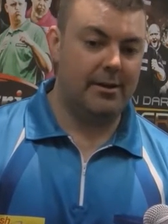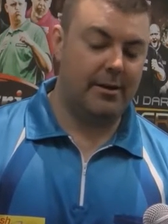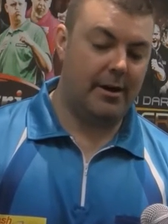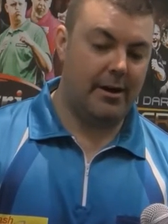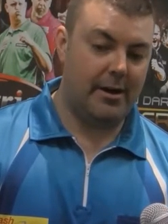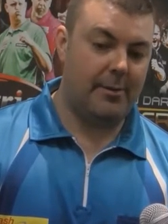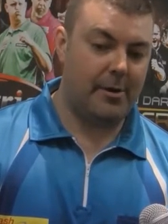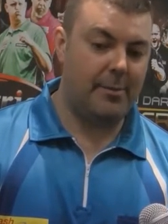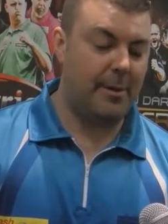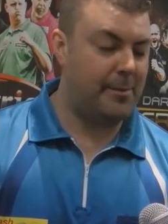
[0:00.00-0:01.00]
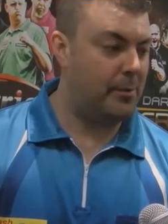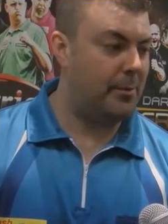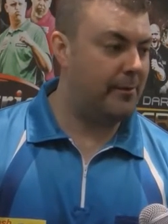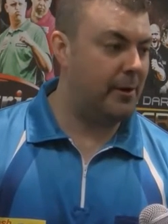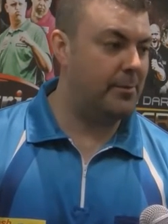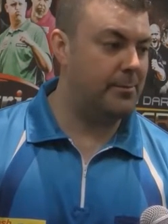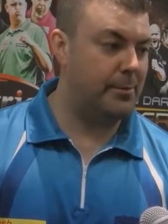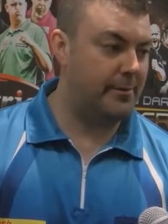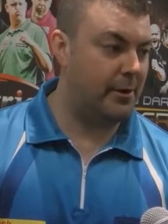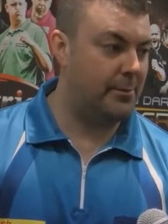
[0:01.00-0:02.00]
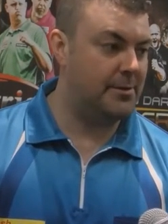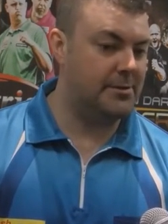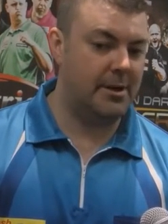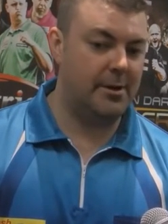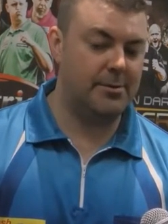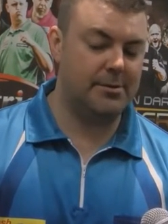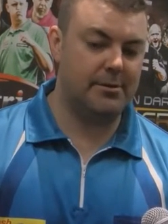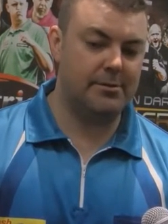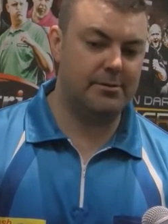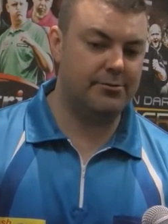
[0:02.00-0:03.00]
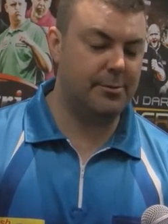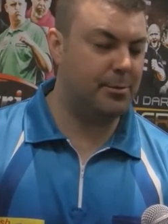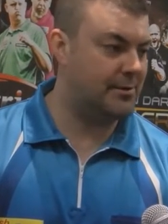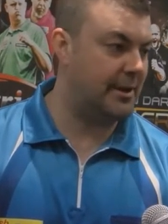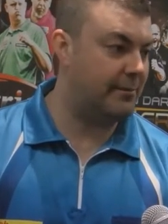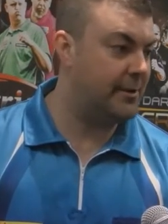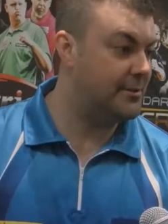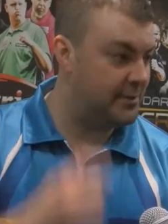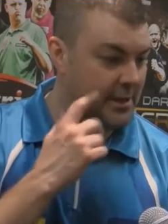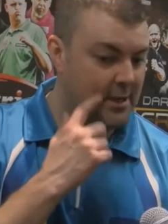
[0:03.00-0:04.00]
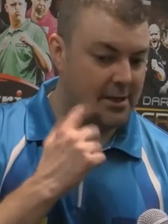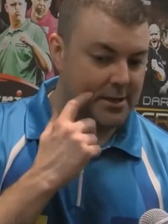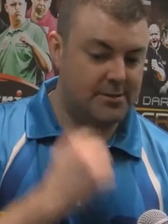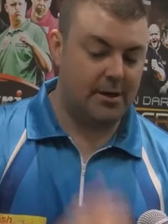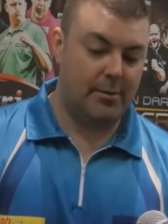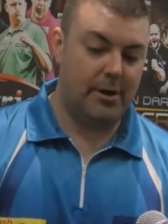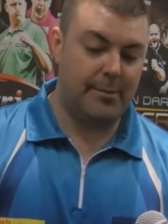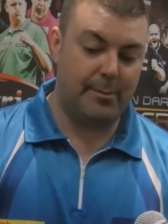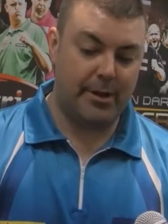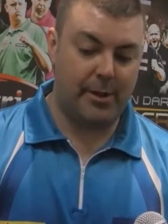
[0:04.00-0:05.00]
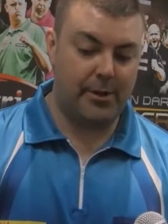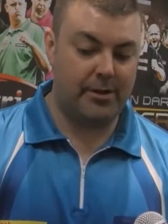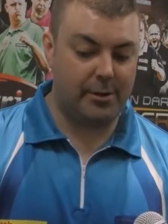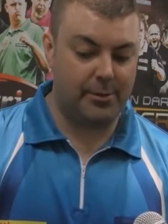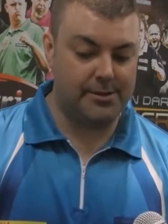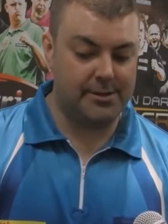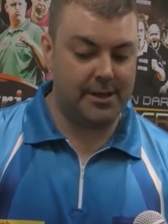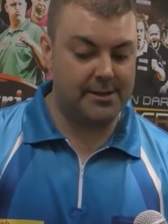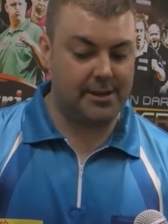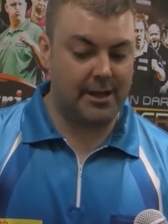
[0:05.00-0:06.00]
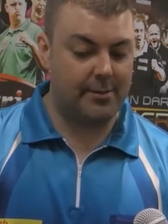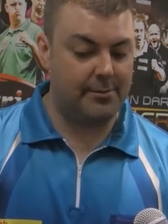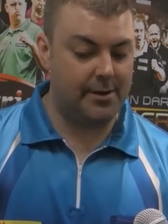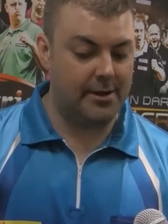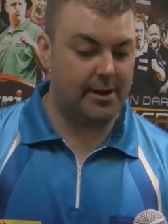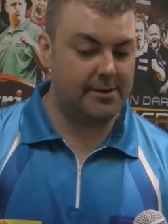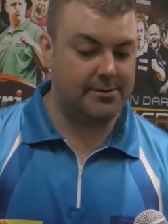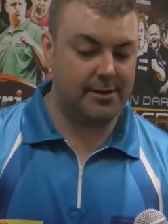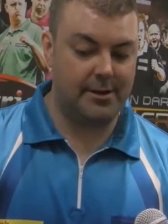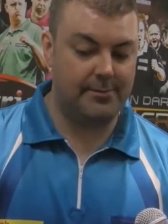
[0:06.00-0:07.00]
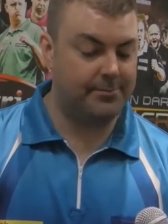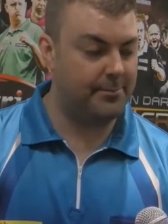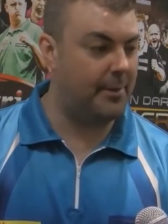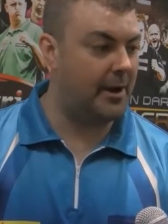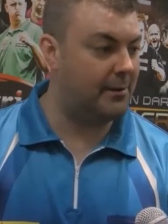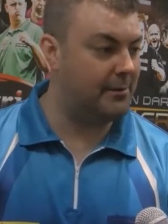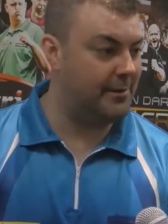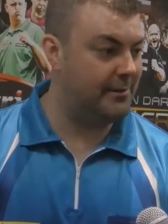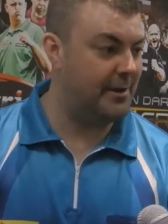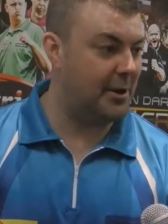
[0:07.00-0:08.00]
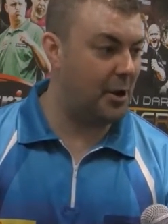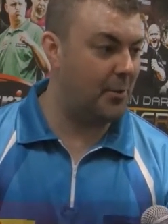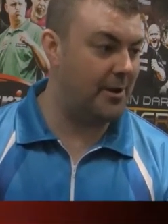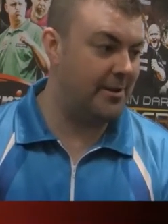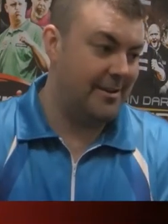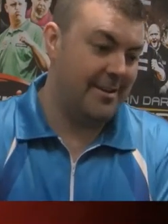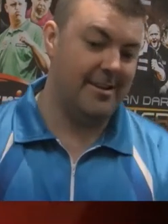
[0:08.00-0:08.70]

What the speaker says: you know, I'm happy with my performance there. It was a good 100 plus average. So I'm playing well going into the next game against Michael van Gerwen.